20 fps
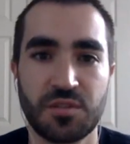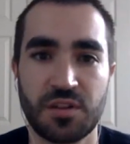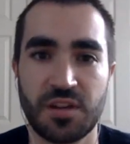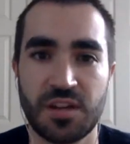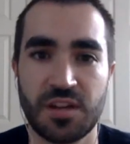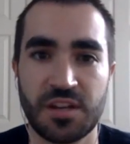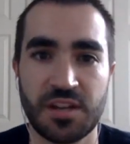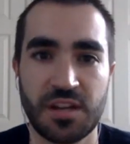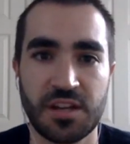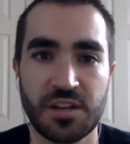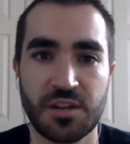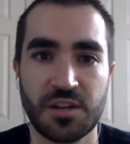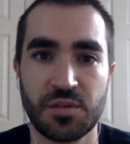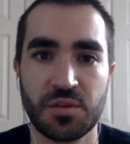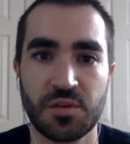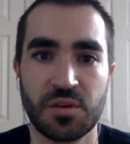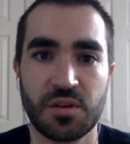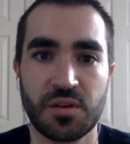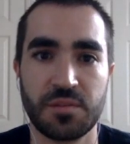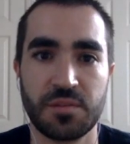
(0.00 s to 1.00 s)
I, I know
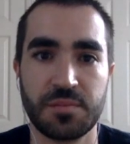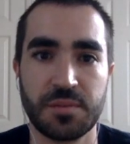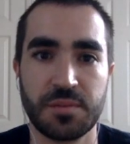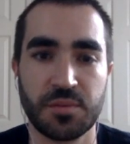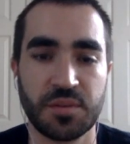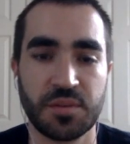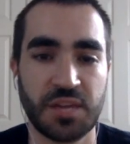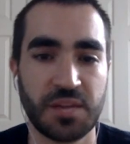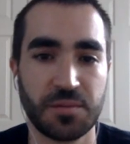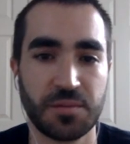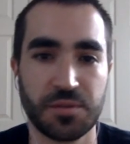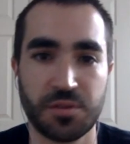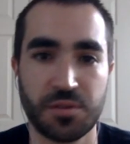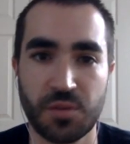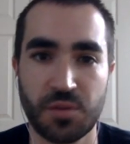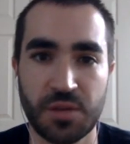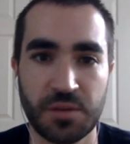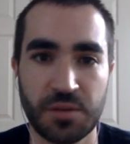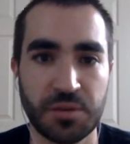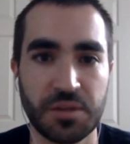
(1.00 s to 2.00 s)
uh, people came
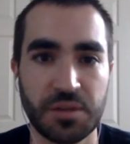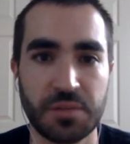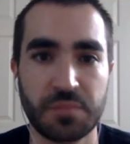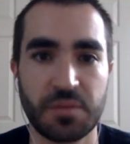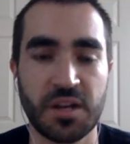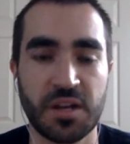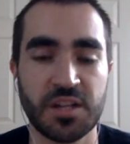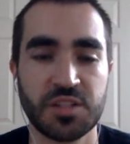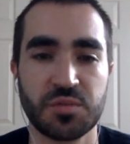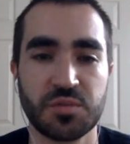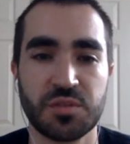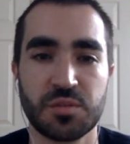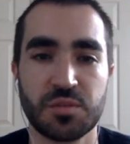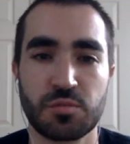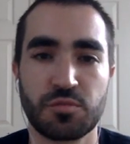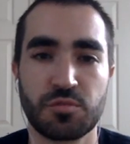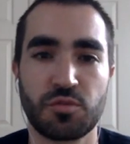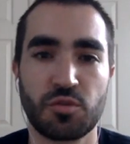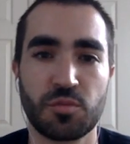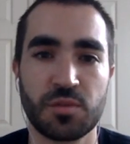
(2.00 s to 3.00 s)
away really impressed with your
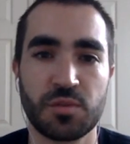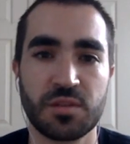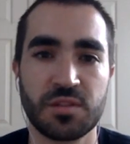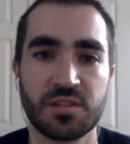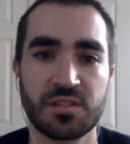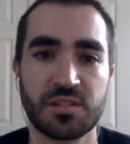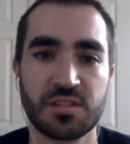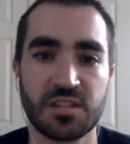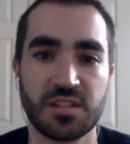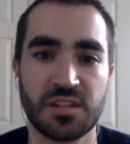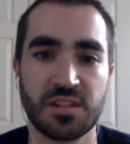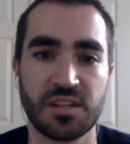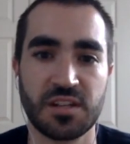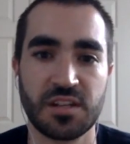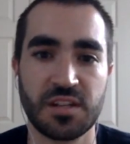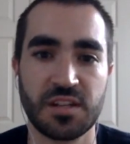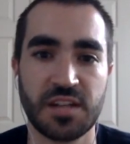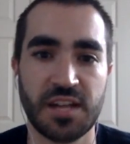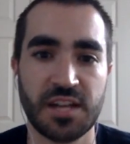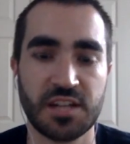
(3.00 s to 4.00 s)
performance in uh,
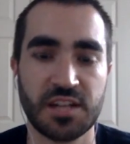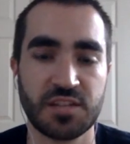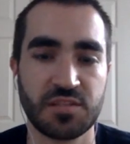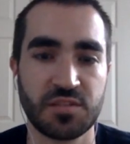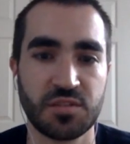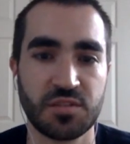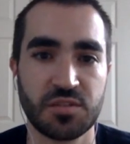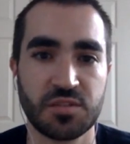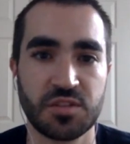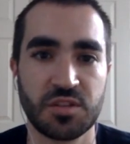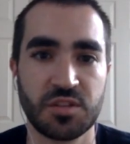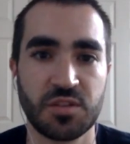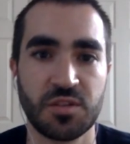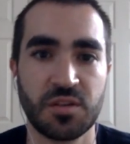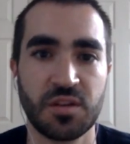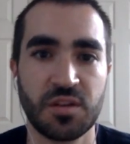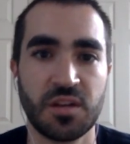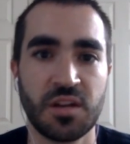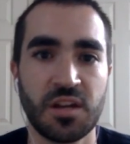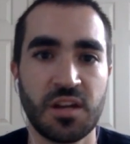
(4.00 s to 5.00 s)
Nashville. So
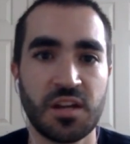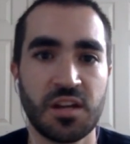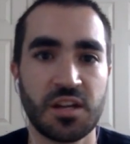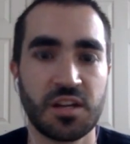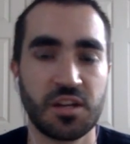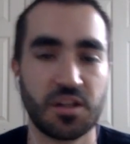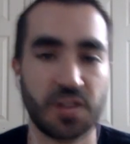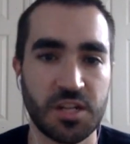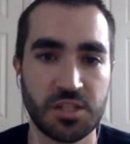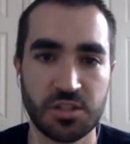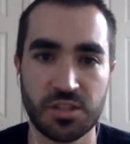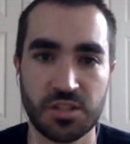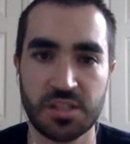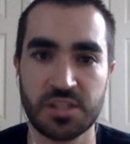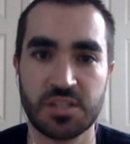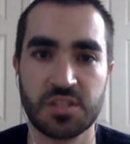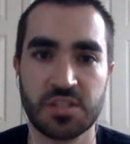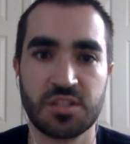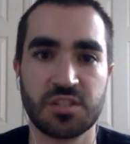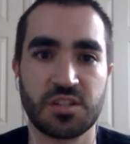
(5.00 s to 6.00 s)

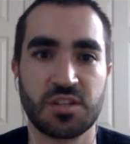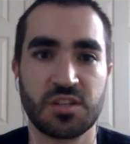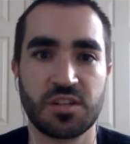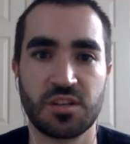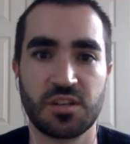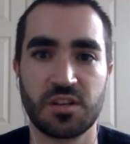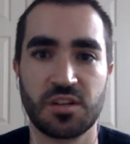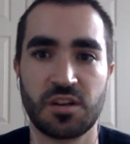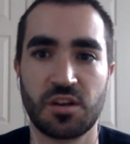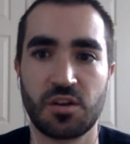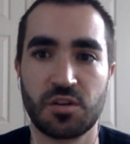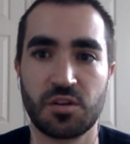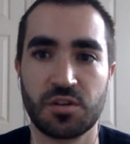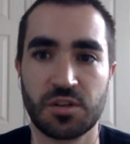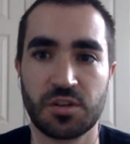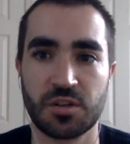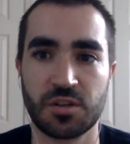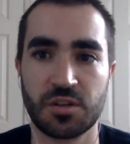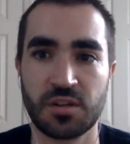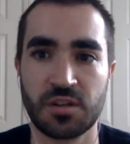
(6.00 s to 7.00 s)
congratulations on uh, all
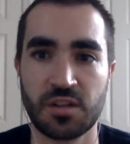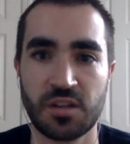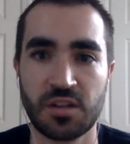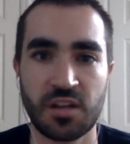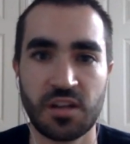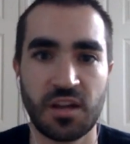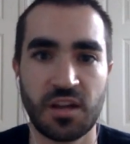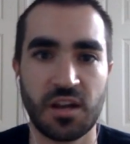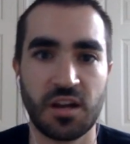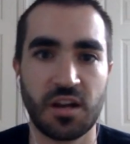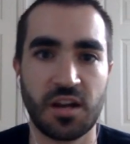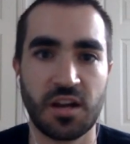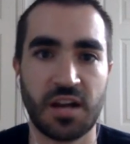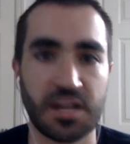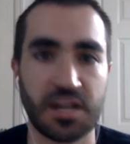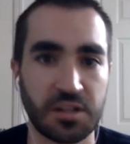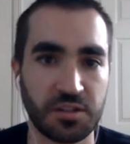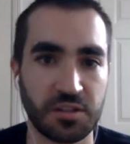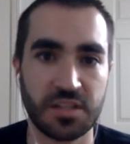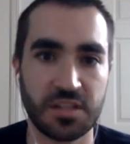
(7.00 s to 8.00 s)
your uh,
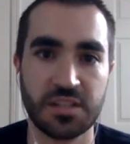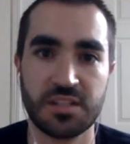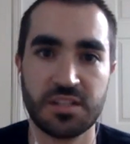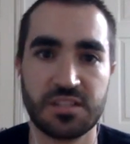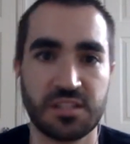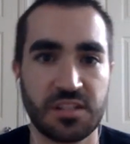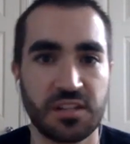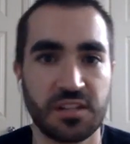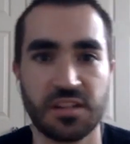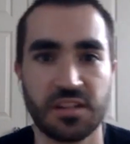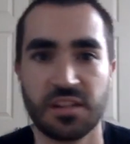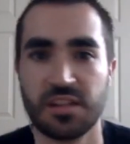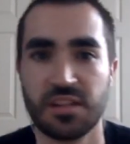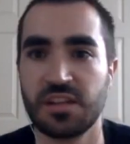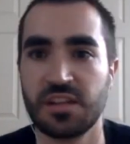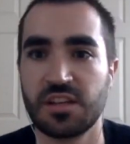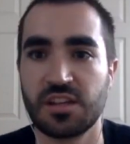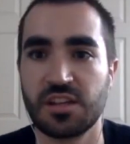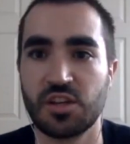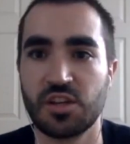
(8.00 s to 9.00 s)
accolades and
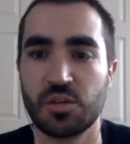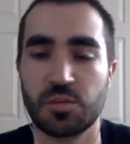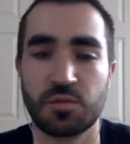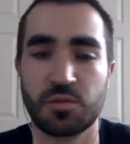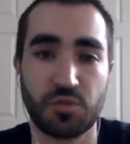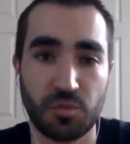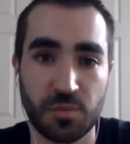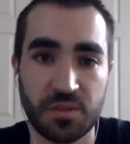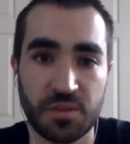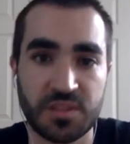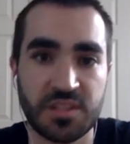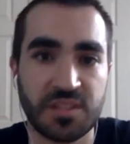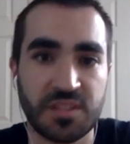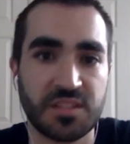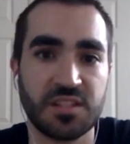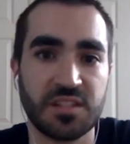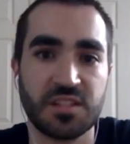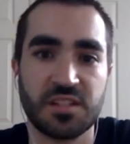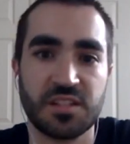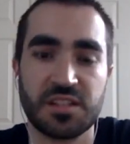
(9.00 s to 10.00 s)
you know your performance at
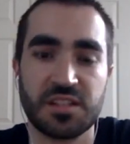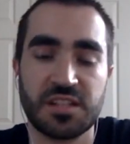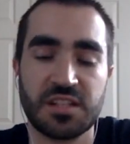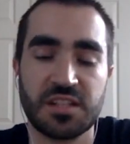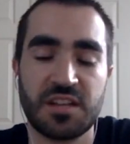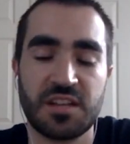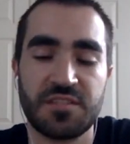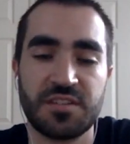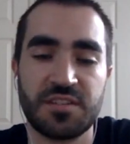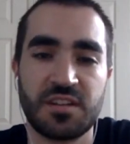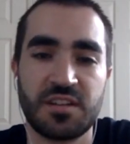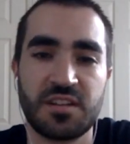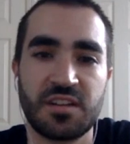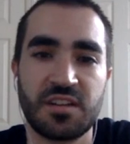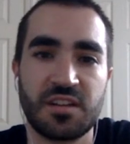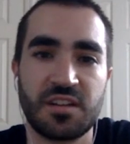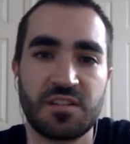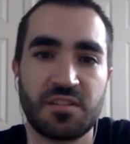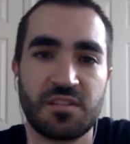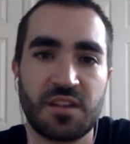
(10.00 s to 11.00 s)
the Elite Eleven,
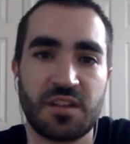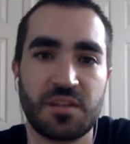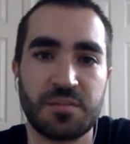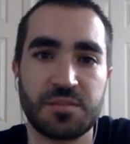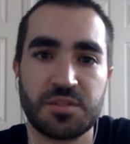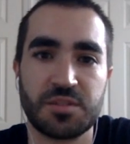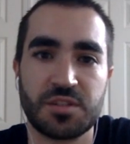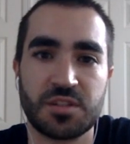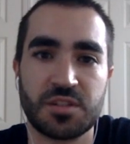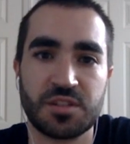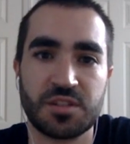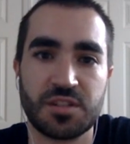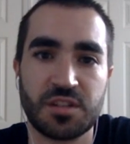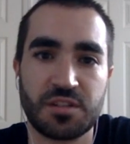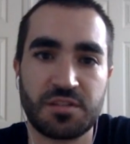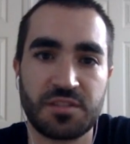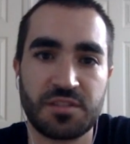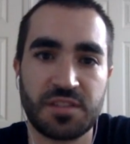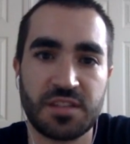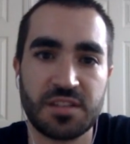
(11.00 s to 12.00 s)
and I'm sure Duck
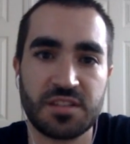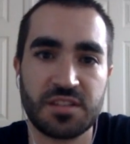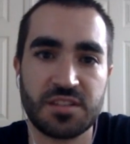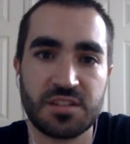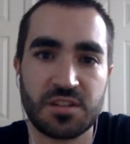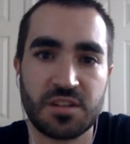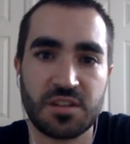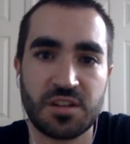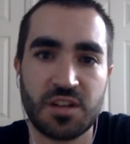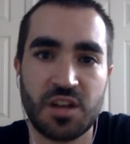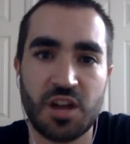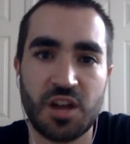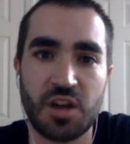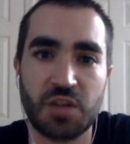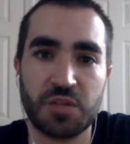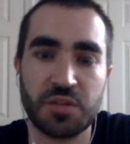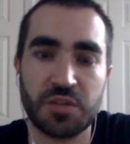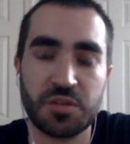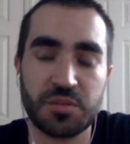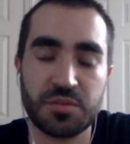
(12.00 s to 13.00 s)
fans are are
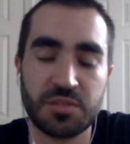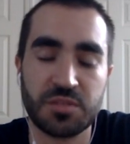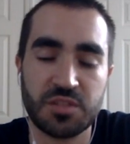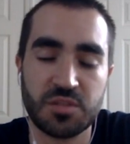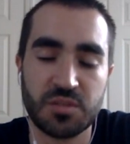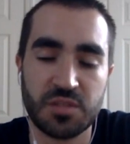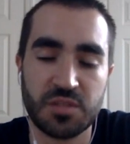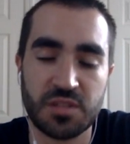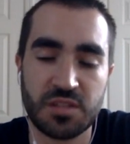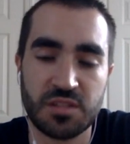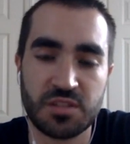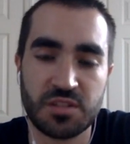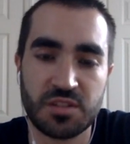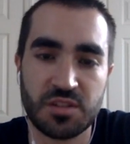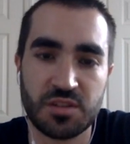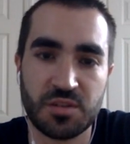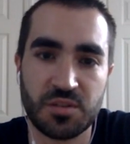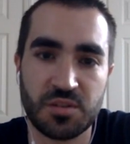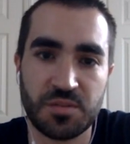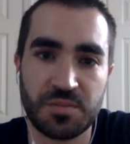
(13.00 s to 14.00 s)
really pleased with it.
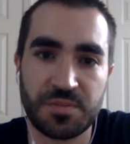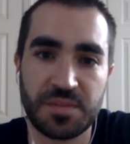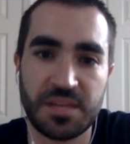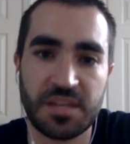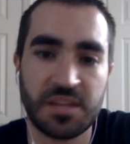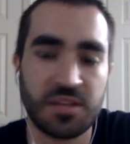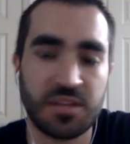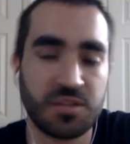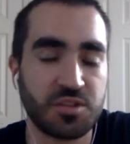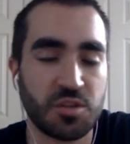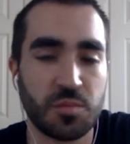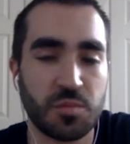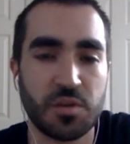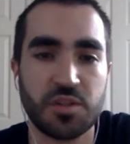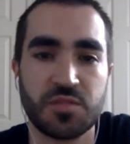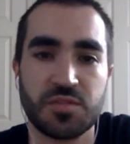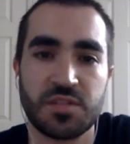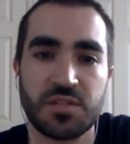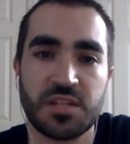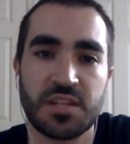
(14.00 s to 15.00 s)
So thank you so much
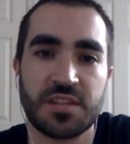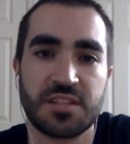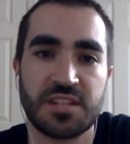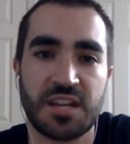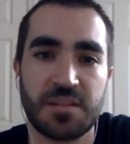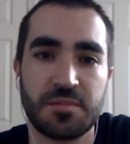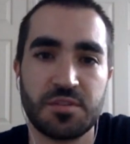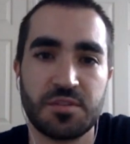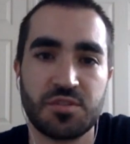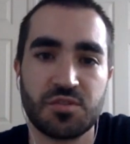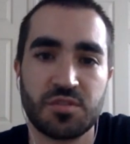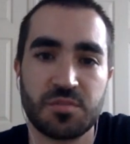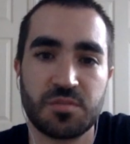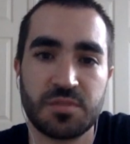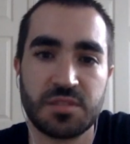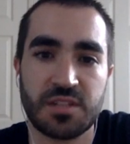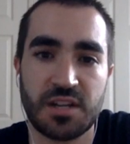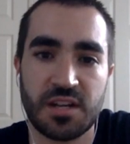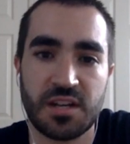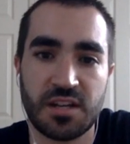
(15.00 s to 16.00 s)
for taking the time to join me,
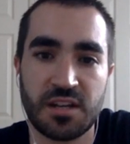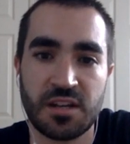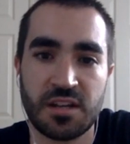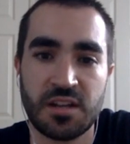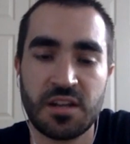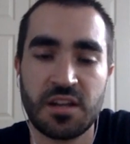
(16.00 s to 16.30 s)
Ty.